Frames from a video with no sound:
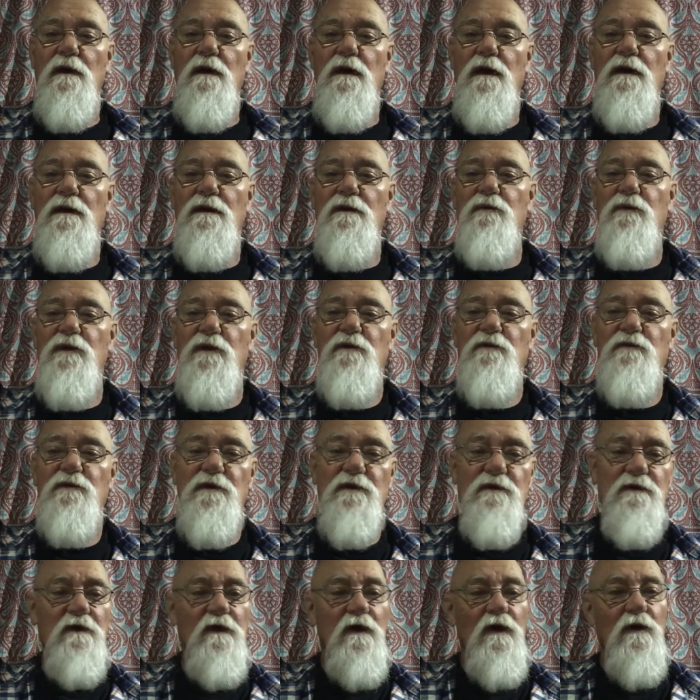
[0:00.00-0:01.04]
Anyway,
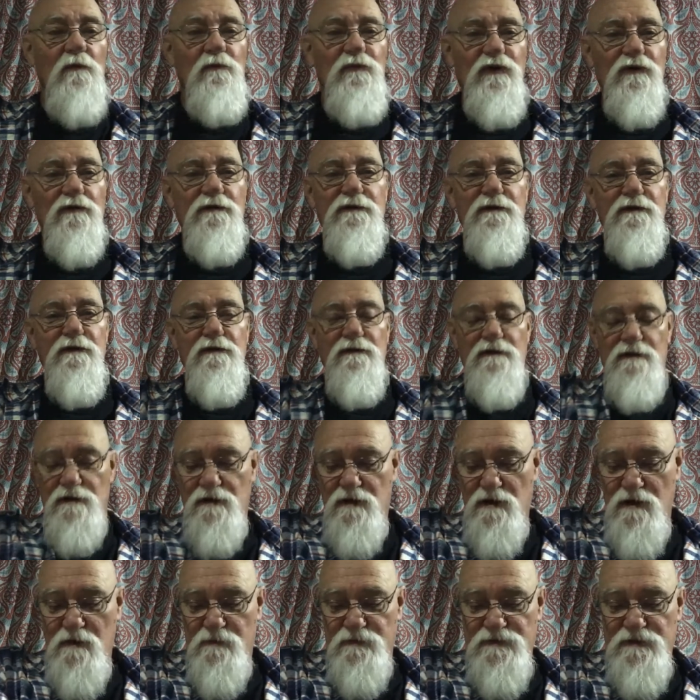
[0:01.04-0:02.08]
we pulled into the
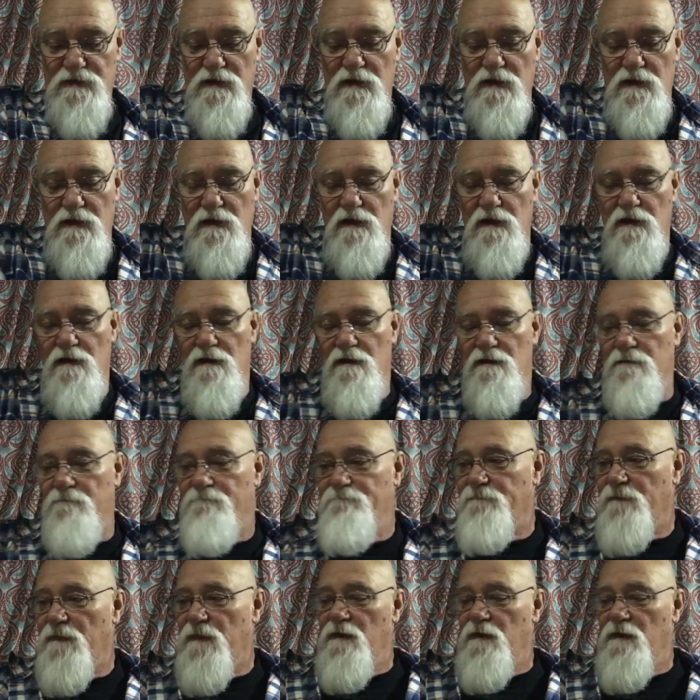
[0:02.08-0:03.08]
campsite, and